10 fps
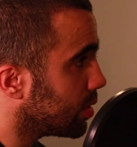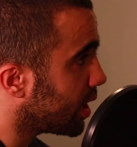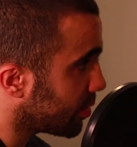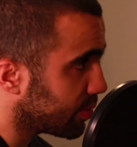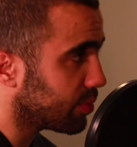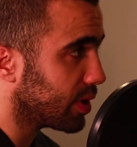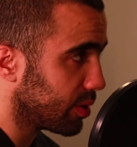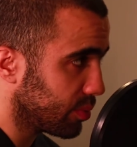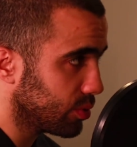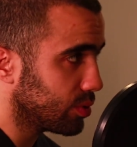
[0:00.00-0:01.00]
A lot of people
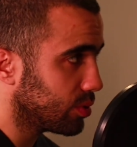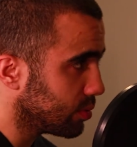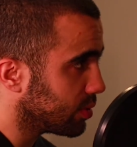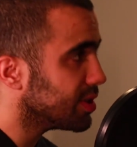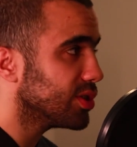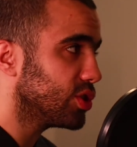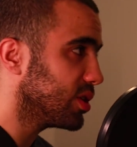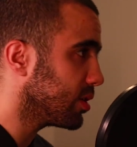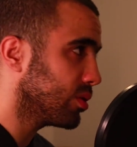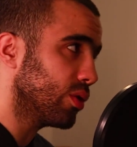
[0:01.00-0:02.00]
got abused too.
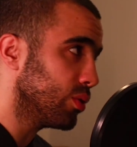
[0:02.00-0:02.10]
She didn't